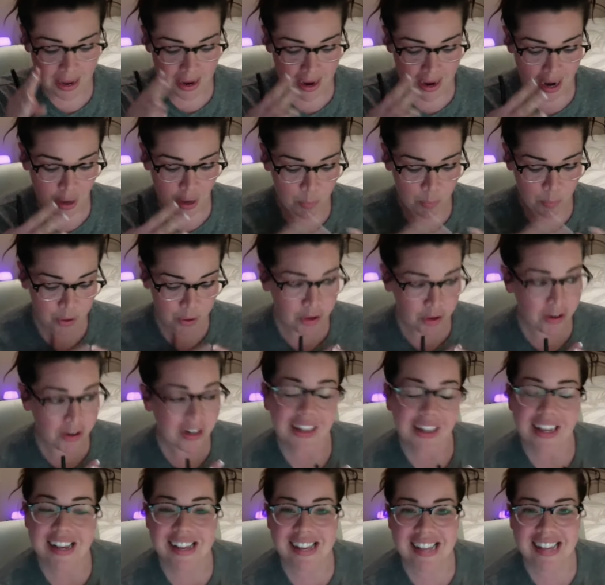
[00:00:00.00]
and we're
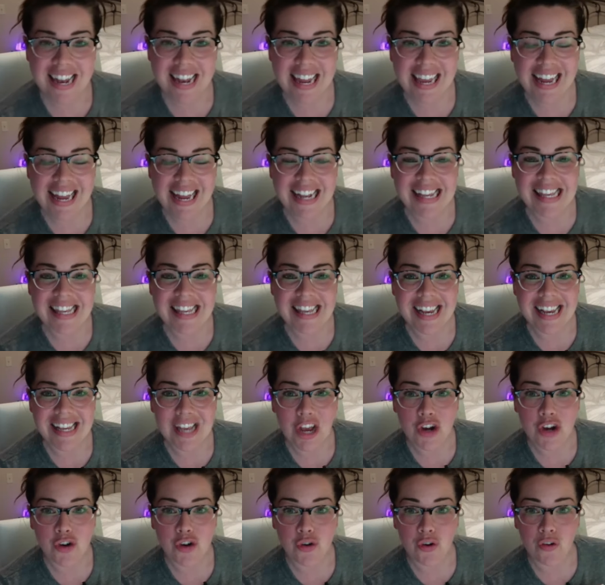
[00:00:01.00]
currently sitting at
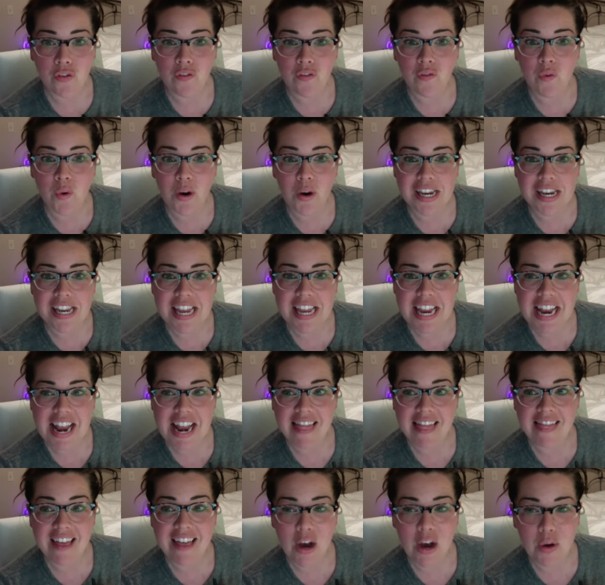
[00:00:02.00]
$614,000
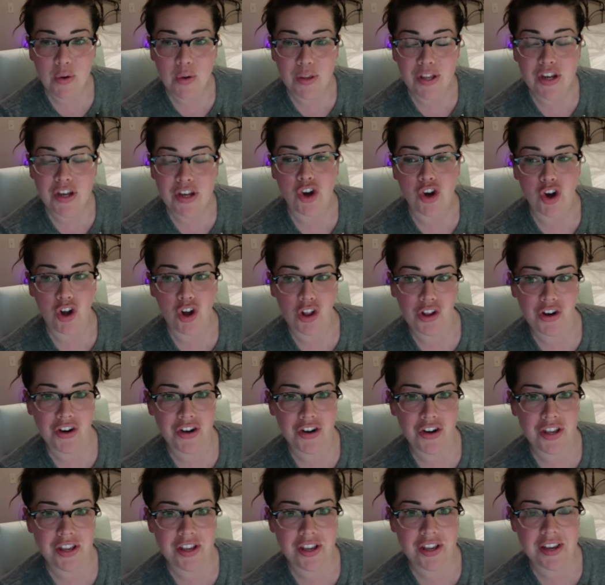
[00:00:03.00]

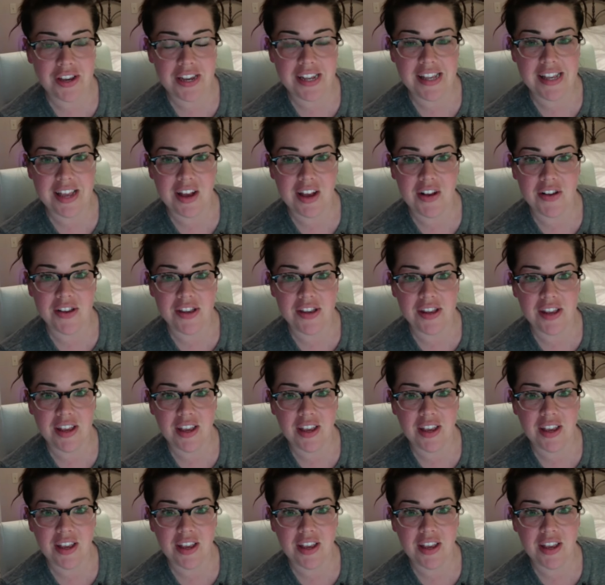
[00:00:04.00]
in sales